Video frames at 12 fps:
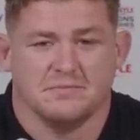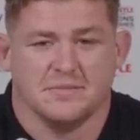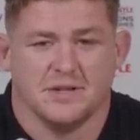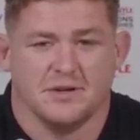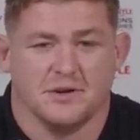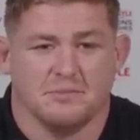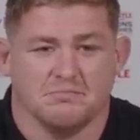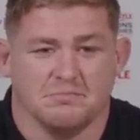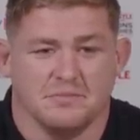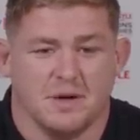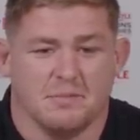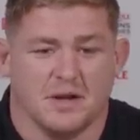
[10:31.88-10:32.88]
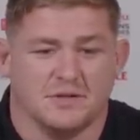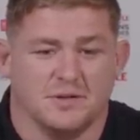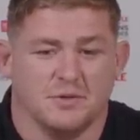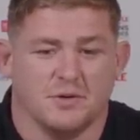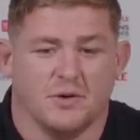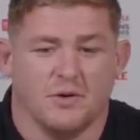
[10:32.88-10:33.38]
you know, I'm, I'm not
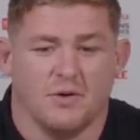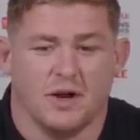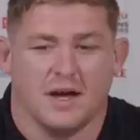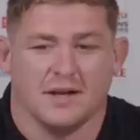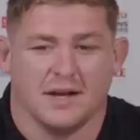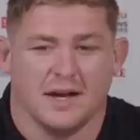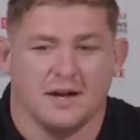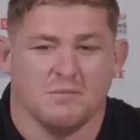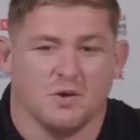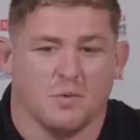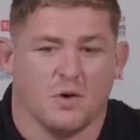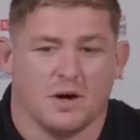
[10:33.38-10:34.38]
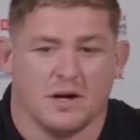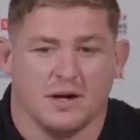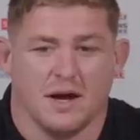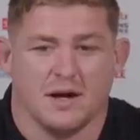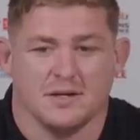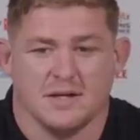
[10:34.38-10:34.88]
doing a whole lot in the game. You're
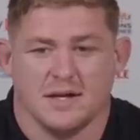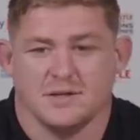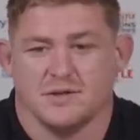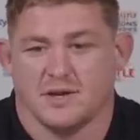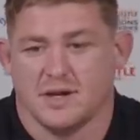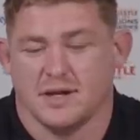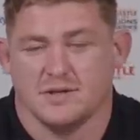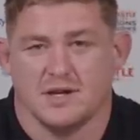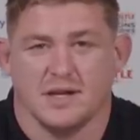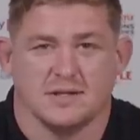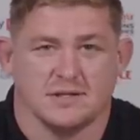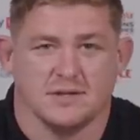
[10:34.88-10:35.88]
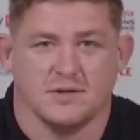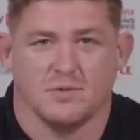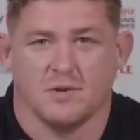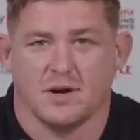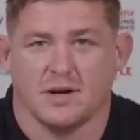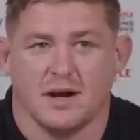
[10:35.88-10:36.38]
working hard, yes, you're kick chasing,
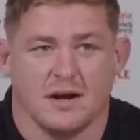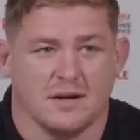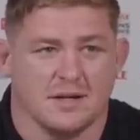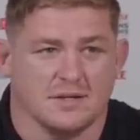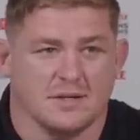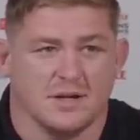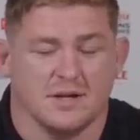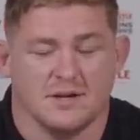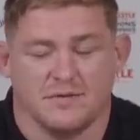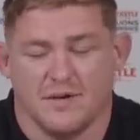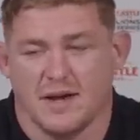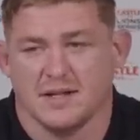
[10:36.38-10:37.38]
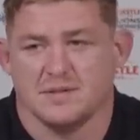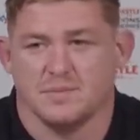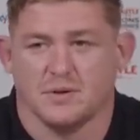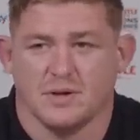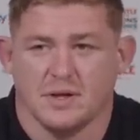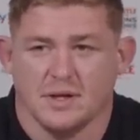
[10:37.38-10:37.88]
you're working hard and inside and defence,
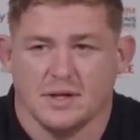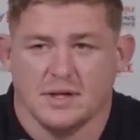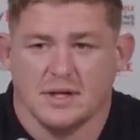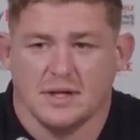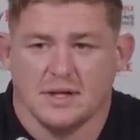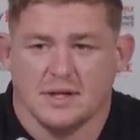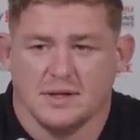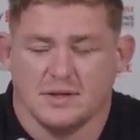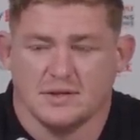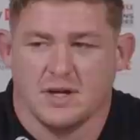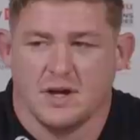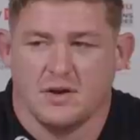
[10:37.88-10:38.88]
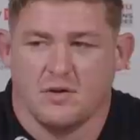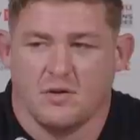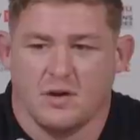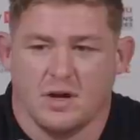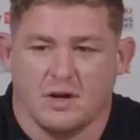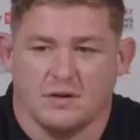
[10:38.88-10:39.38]
but there's not a
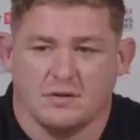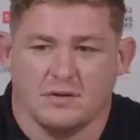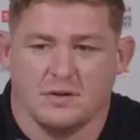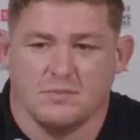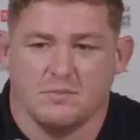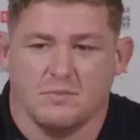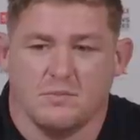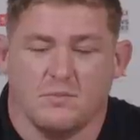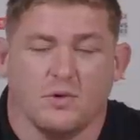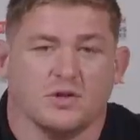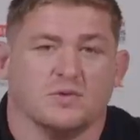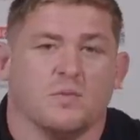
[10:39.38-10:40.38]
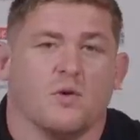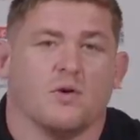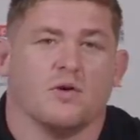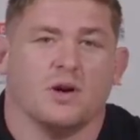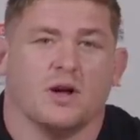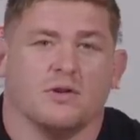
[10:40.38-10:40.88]
whole lot much
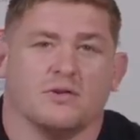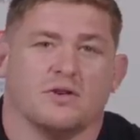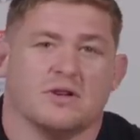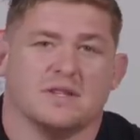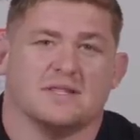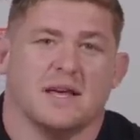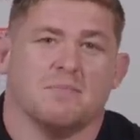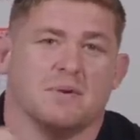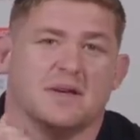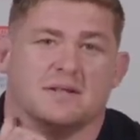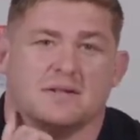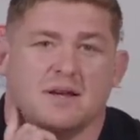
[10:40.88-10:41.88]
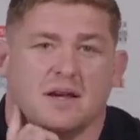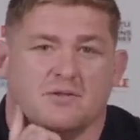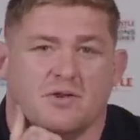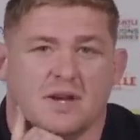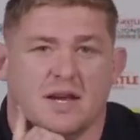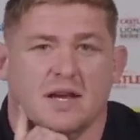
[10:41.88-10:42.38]
more going on other than the set piece and, and
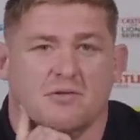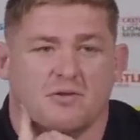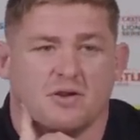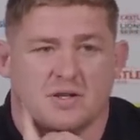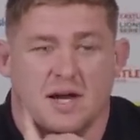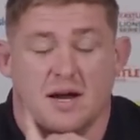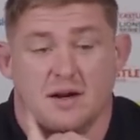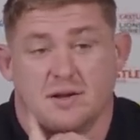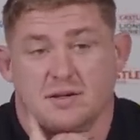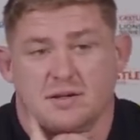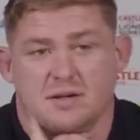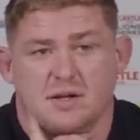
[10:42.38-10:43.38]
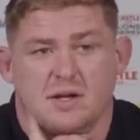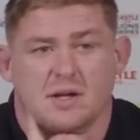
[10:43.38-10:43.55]
trying to hit rocks hard. And